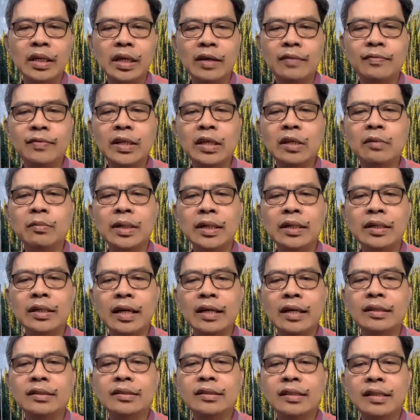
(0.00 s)
if anyone
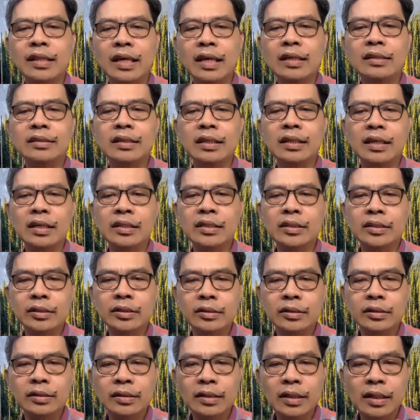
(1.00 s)
else thinks he
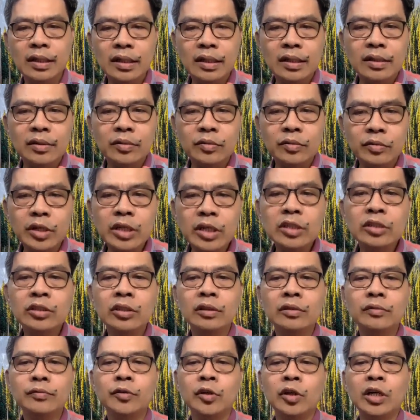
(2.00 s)
has
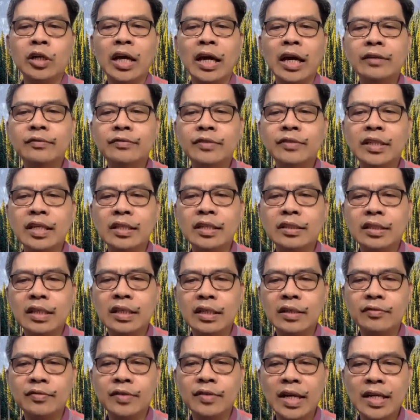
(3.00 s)
reason for
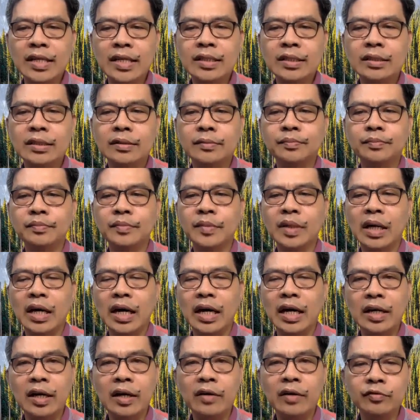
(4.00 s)
confidence in the flesh,
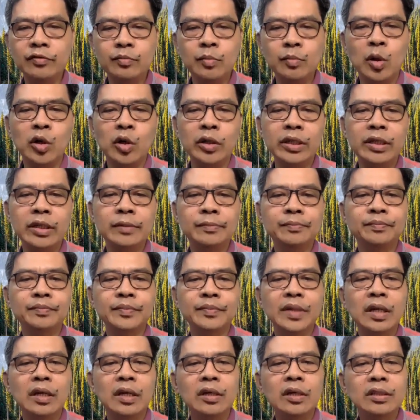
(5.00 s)
I have more.
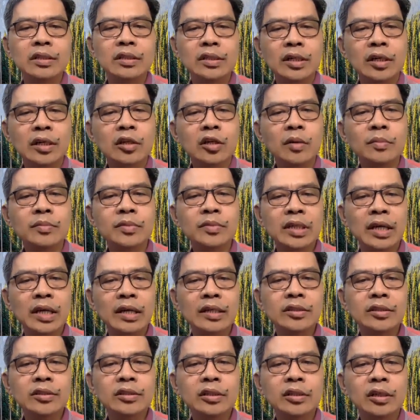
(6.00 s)

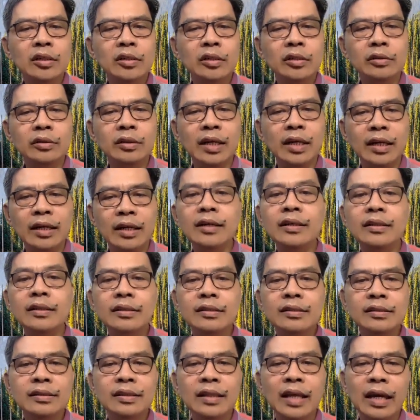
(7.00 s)
Circumcised on the
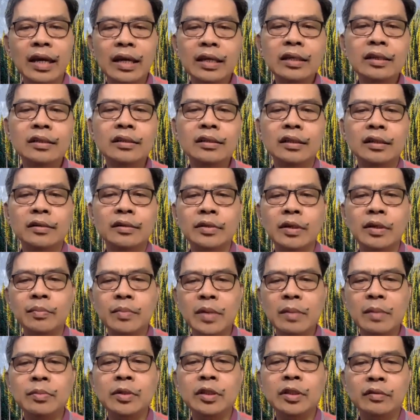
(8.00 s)
eighth day of the
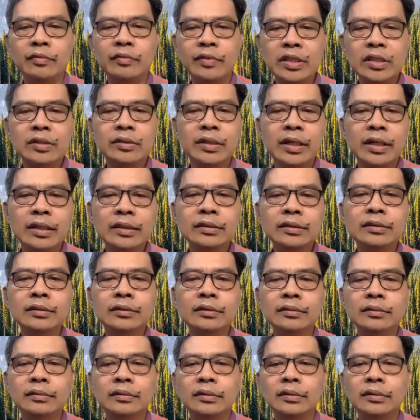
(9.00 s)
people of Israel,